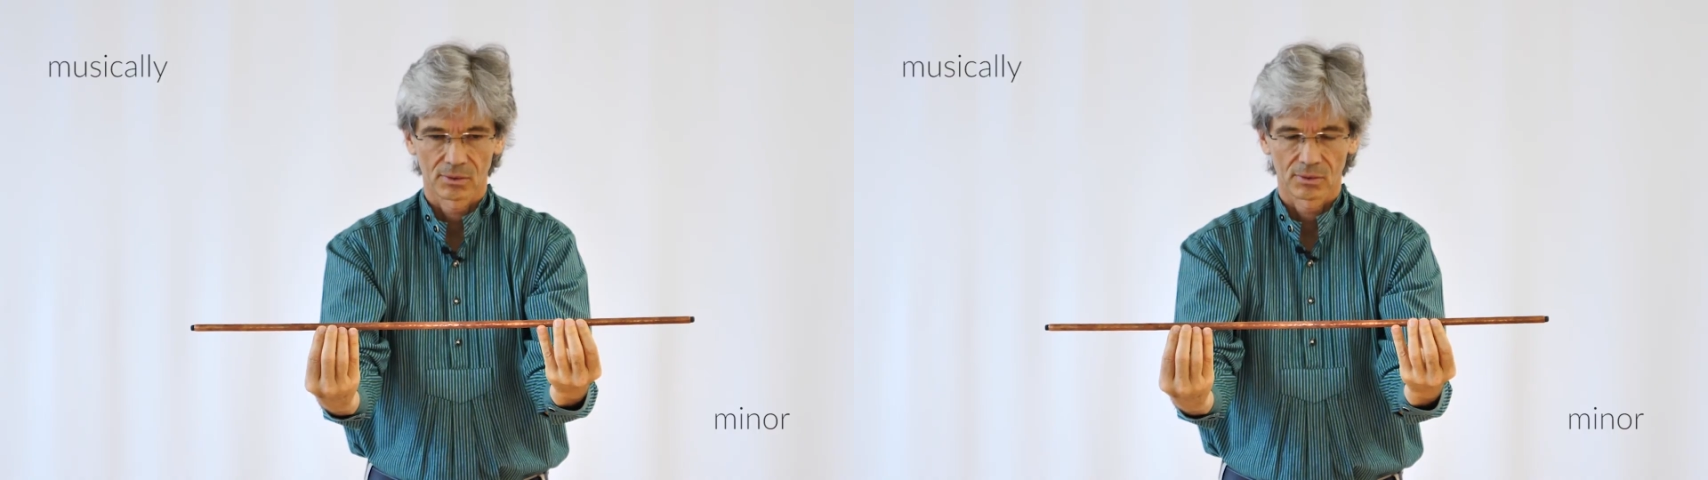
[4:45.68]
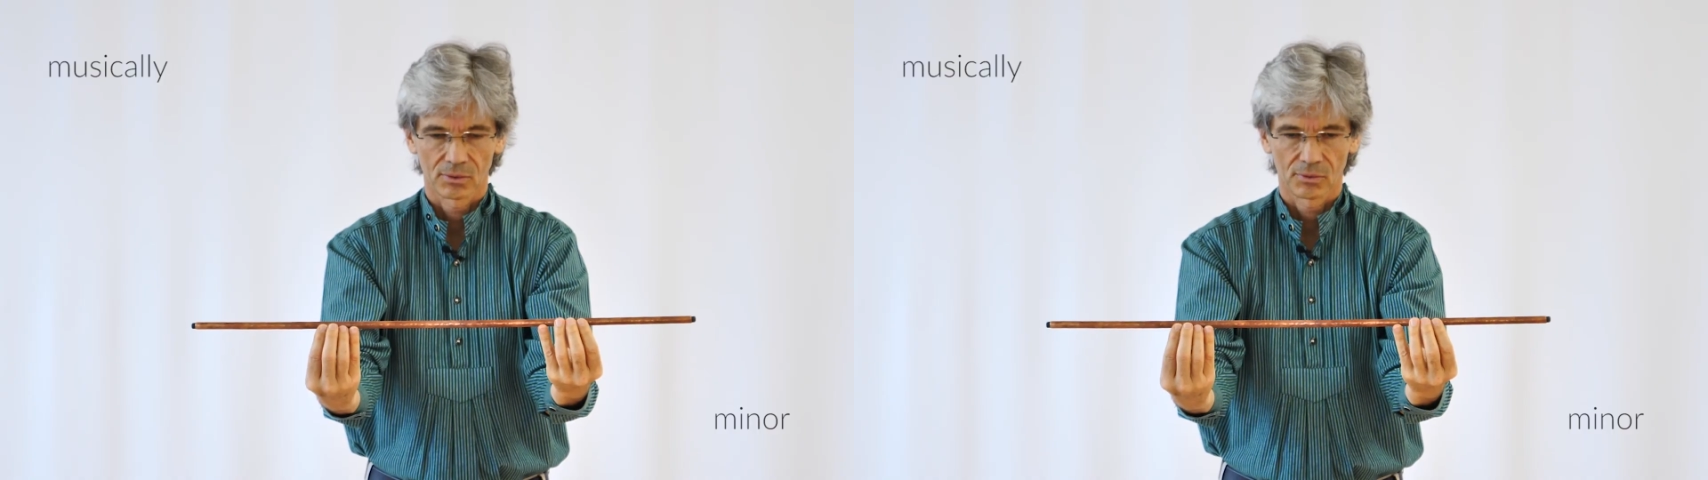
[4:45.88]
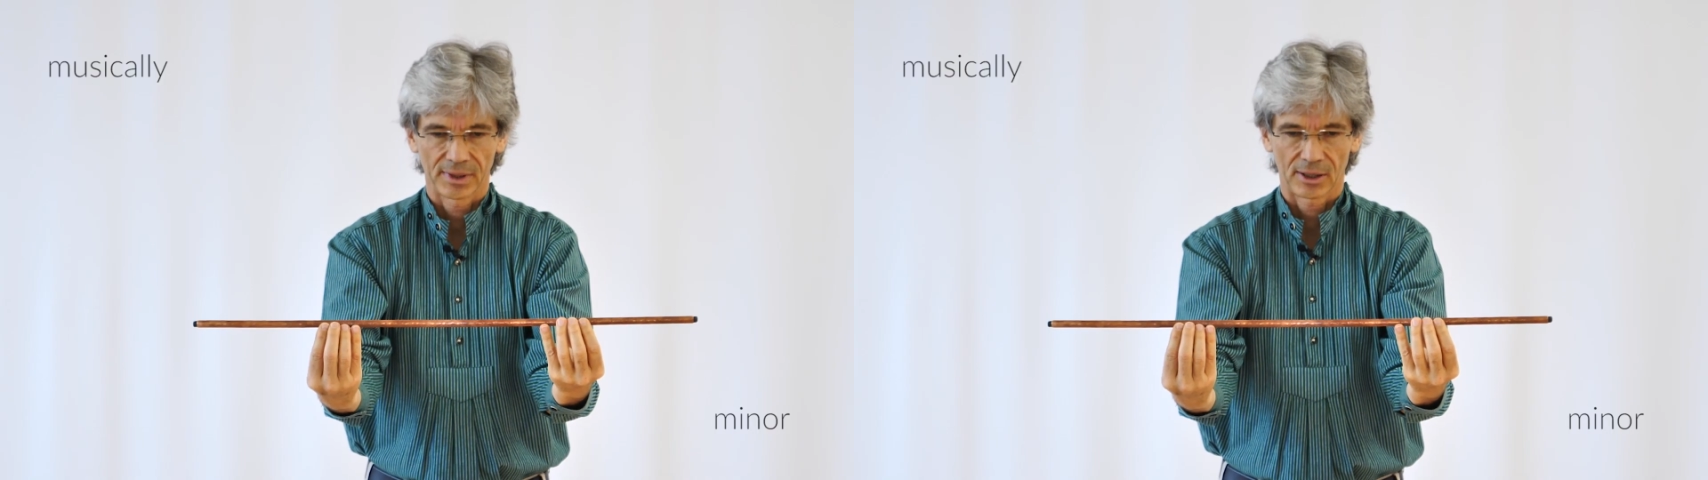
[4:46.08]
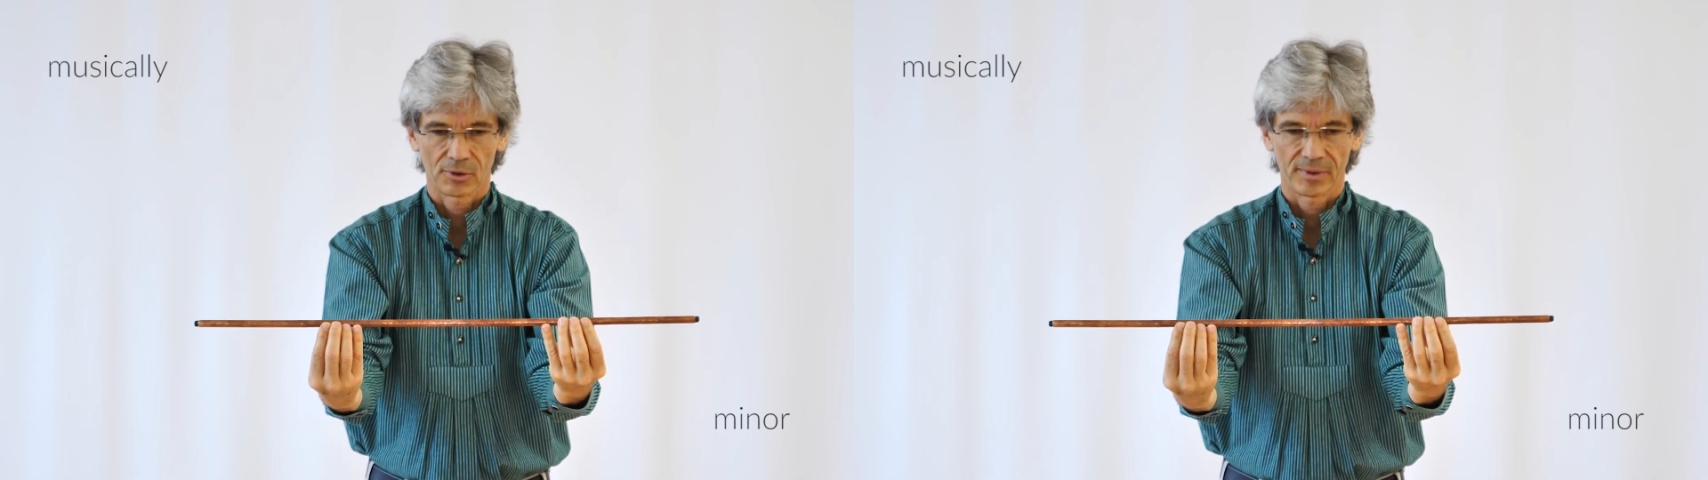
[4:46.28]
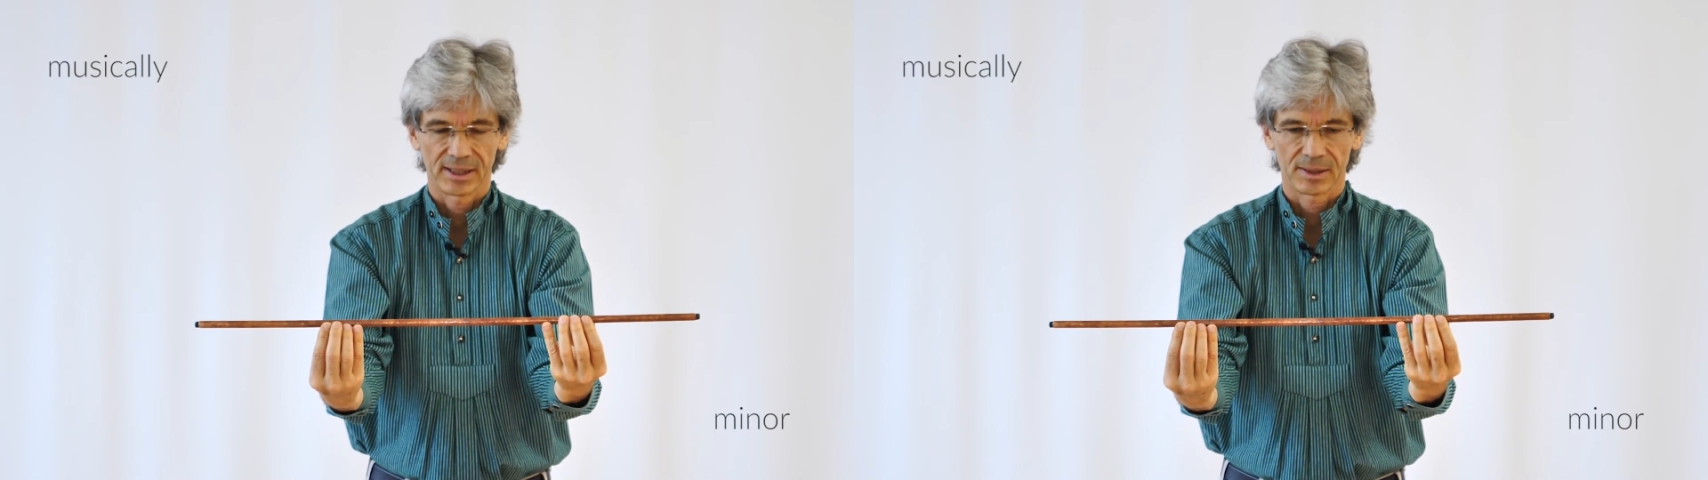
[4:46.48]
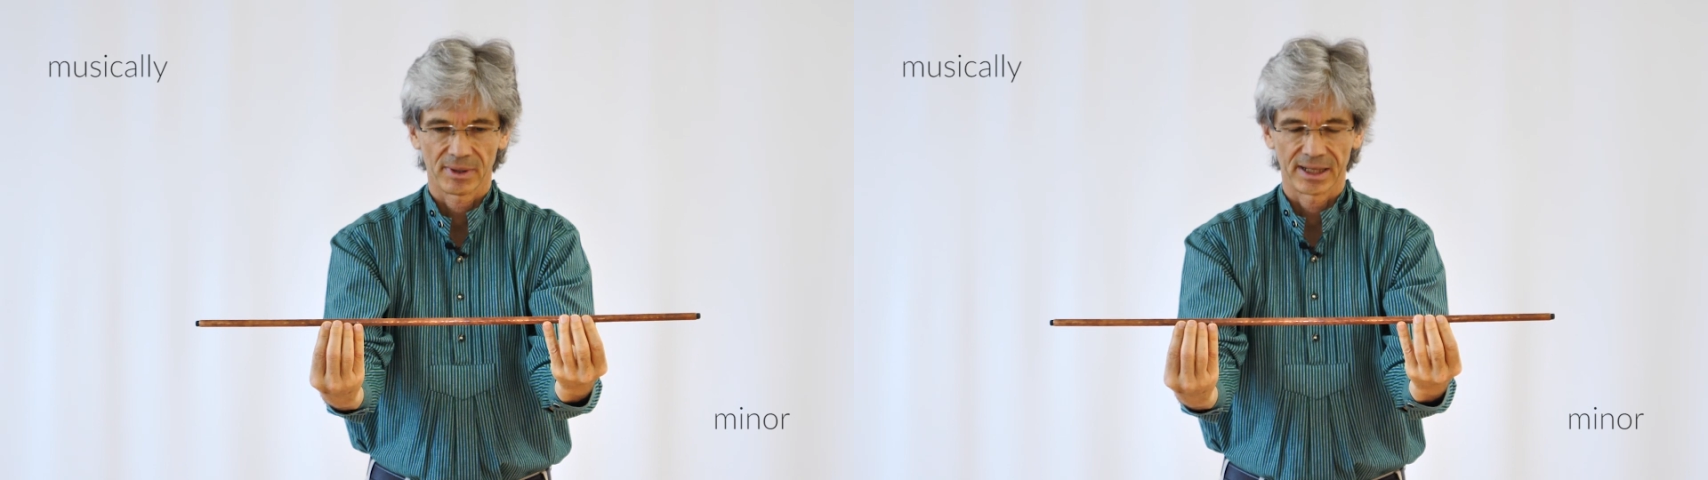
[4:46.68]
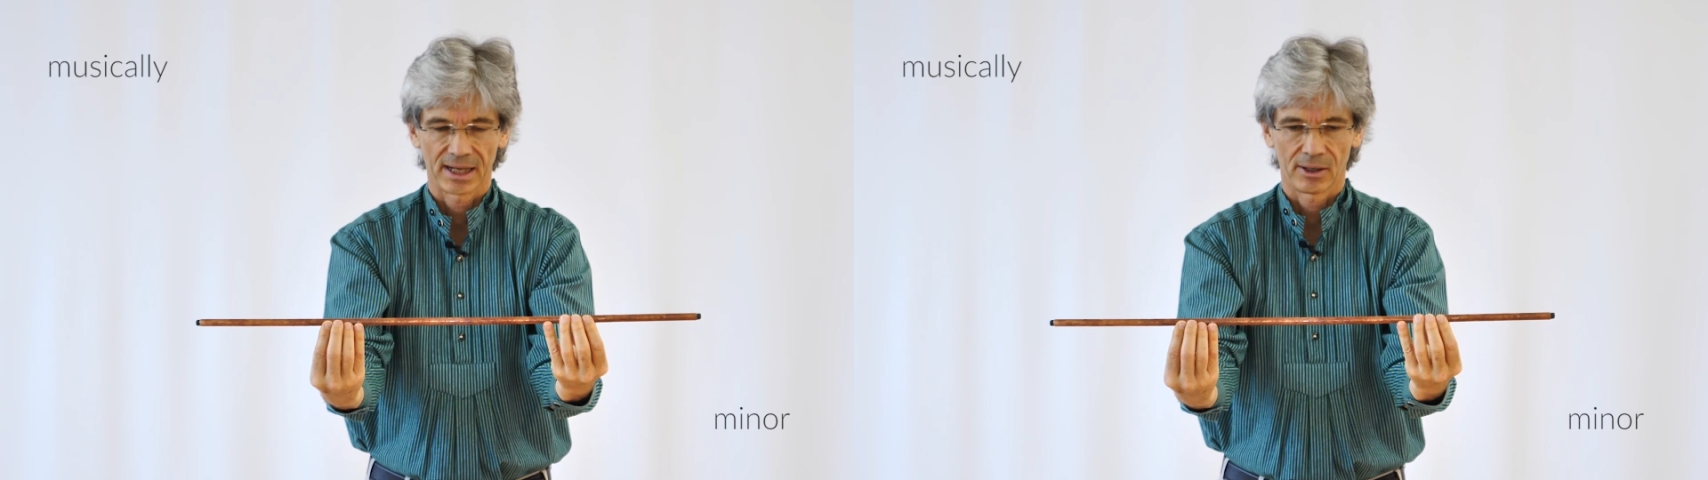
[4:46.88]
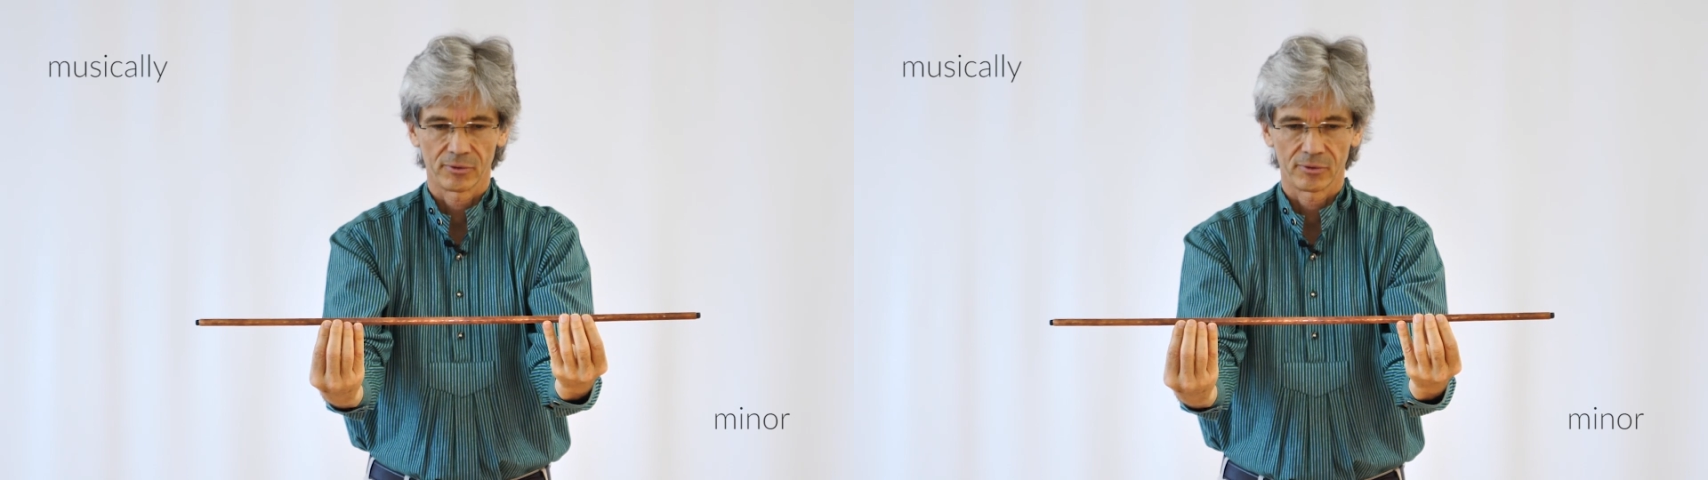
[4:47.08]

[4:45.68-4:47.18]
intensify it